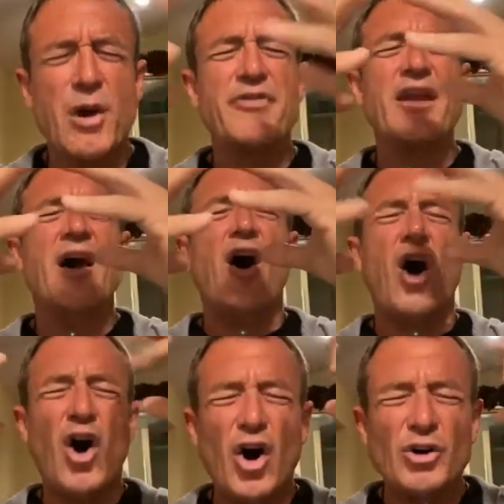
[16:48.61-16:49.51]
You are the
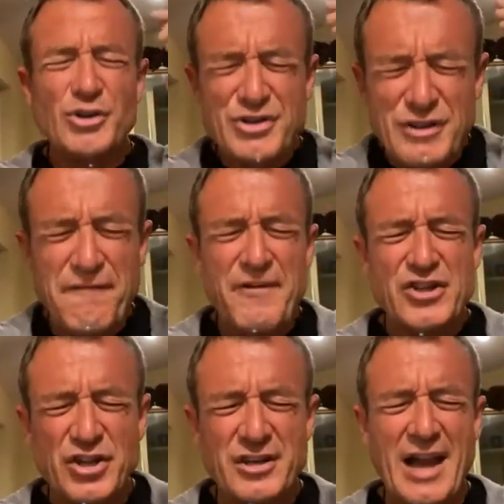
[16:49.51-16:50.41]
all
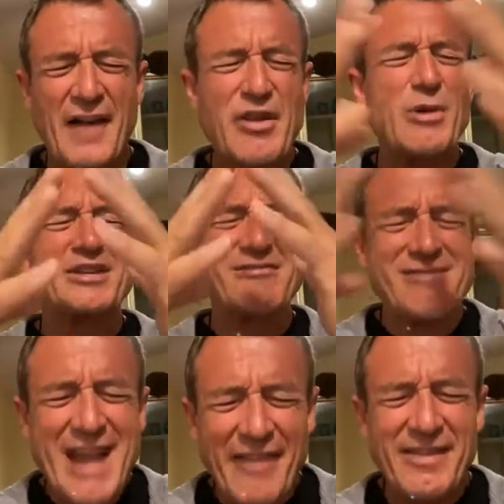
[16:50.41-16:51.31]
sufficient God. There is
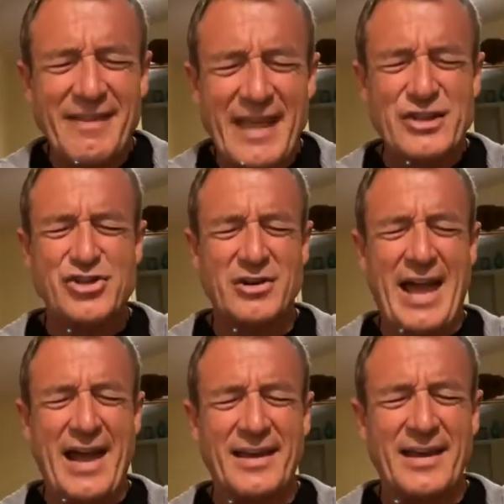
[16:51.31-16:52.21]
nothing that you're
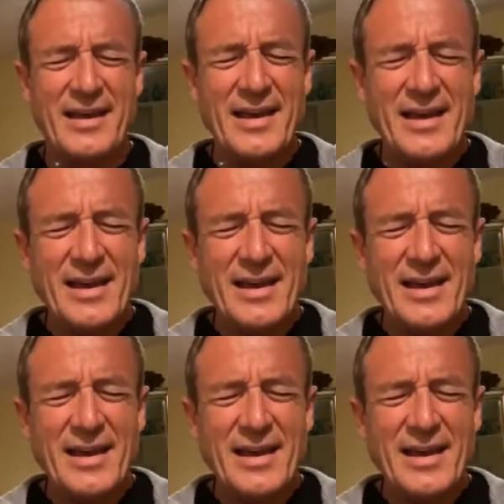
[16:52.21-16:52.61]
lacking.